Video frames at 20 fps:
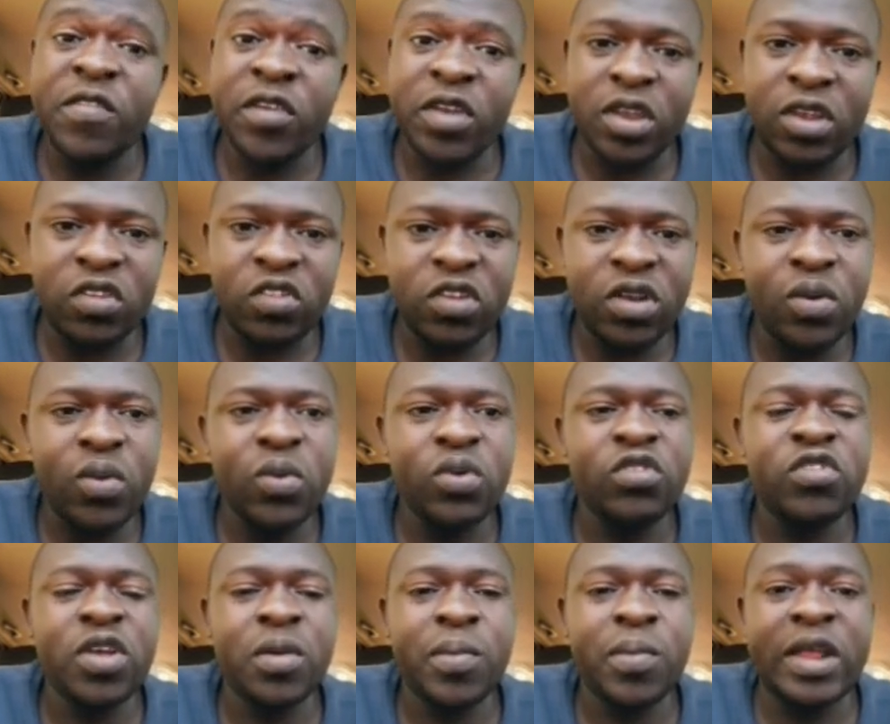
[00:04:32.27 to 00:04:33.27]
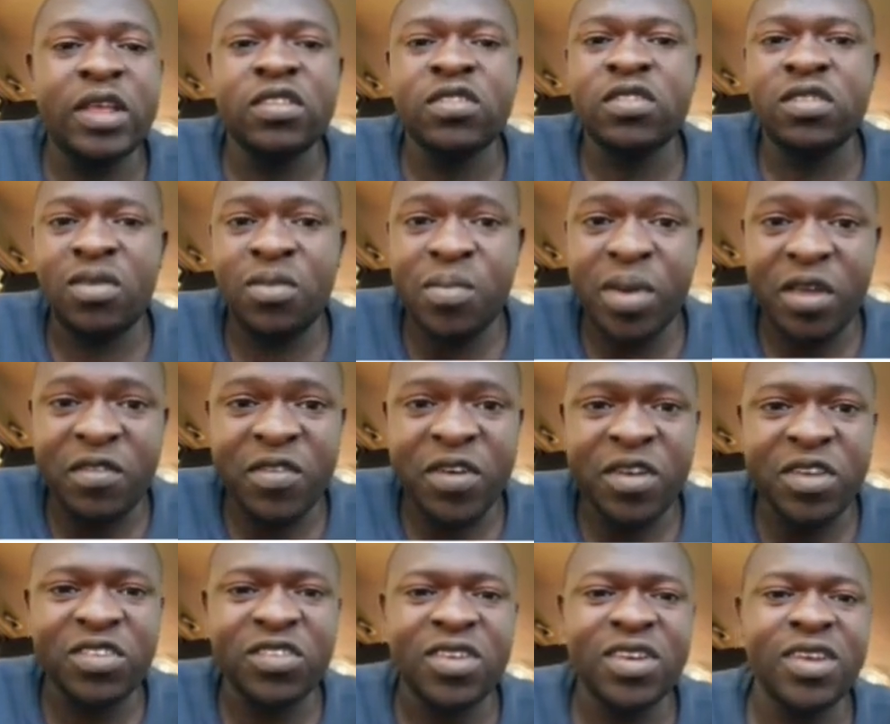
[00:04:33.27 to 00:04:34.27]
bifurcation will take place.
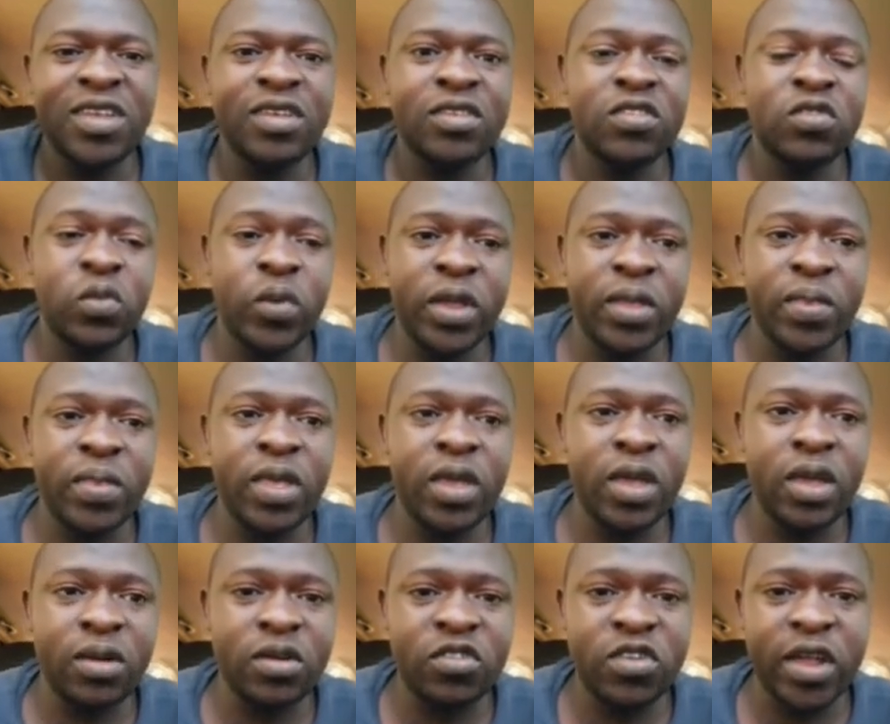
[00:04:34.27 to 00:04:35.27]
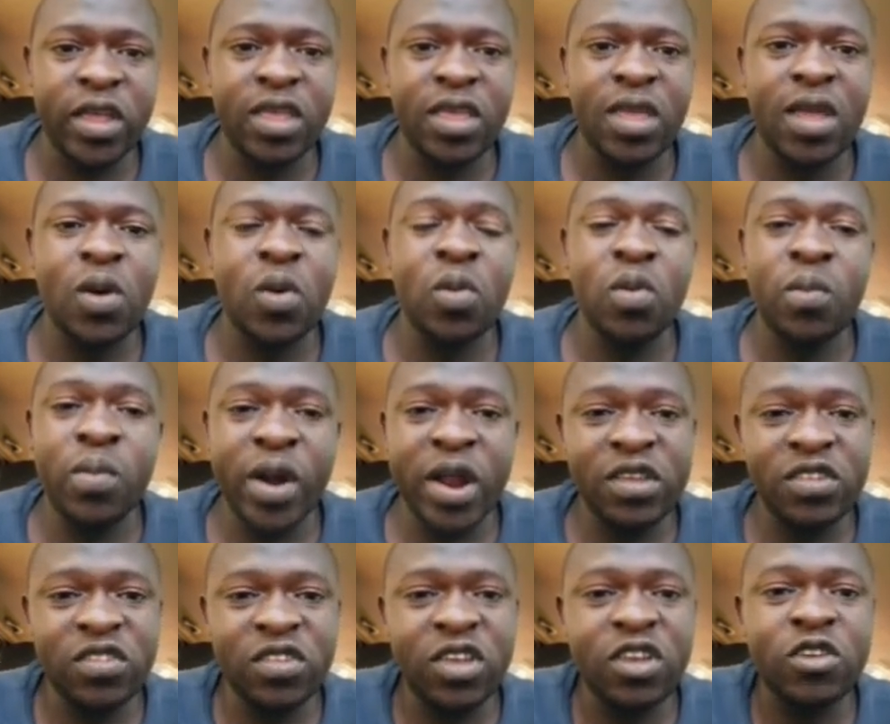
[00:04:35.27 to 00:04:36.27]
Bifurcation is when the trachea
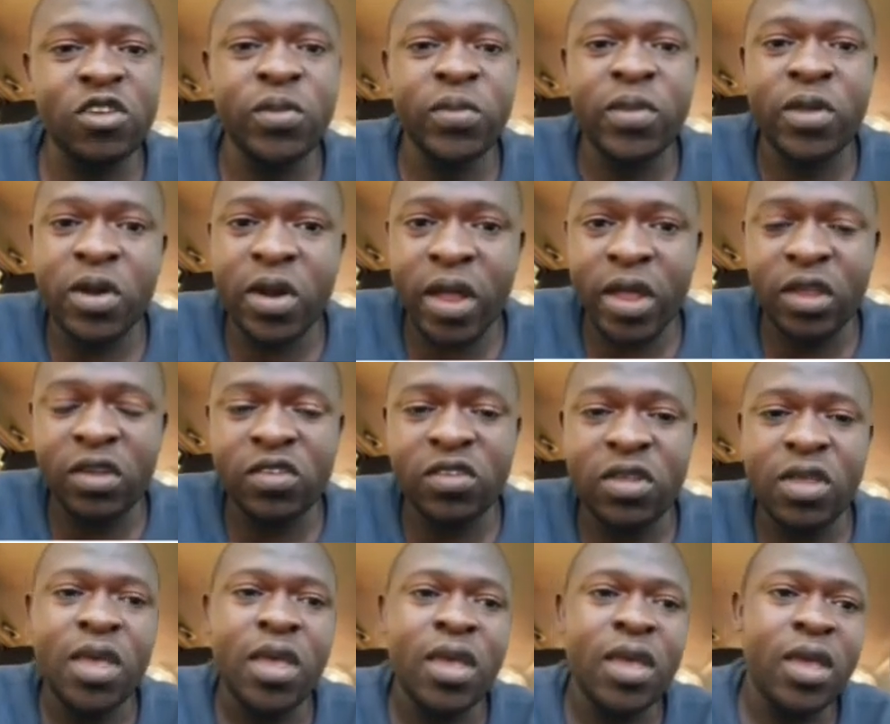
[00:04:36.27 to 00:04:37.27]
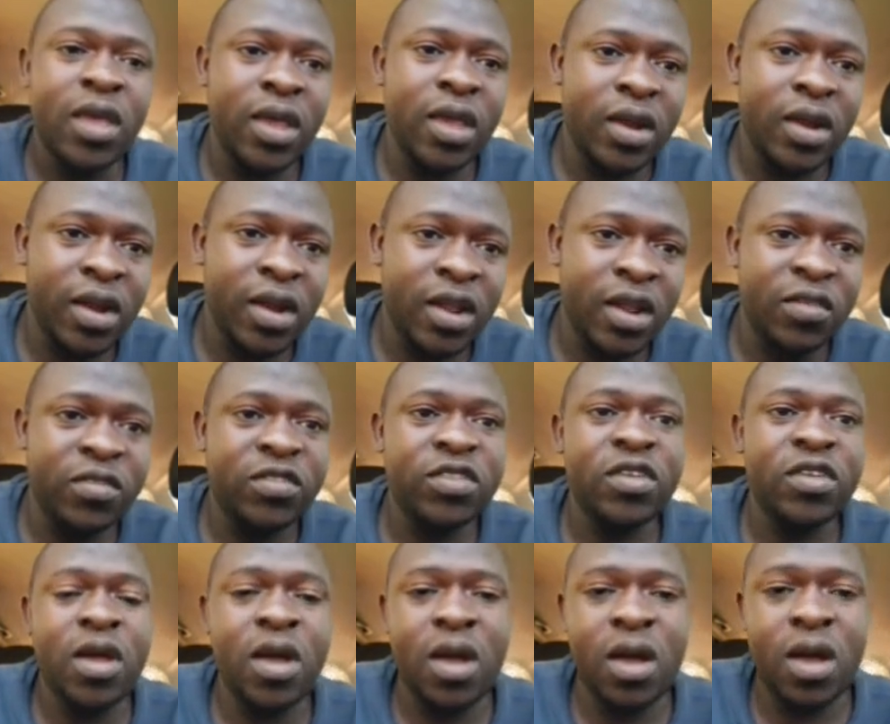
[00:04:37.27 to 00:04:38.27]
will branch into the right and
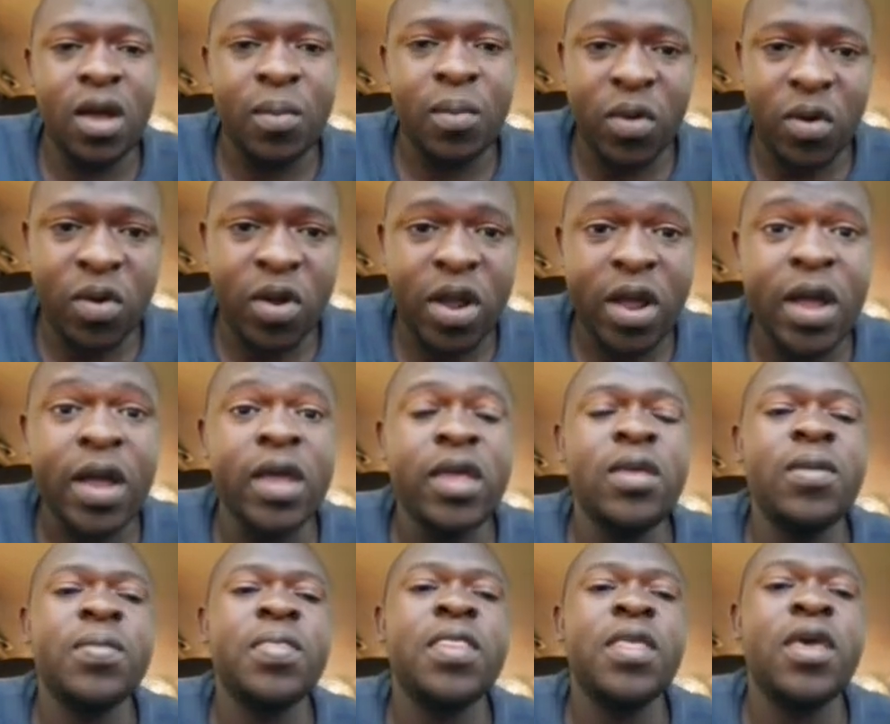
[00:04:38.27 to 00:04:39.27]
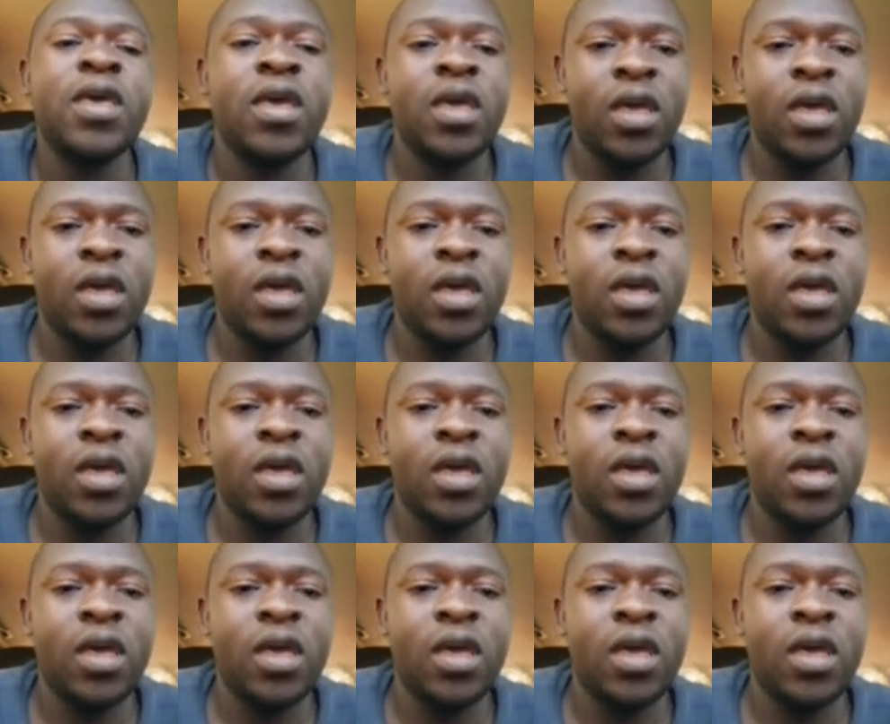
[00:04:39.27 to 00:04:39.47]
left bronchi.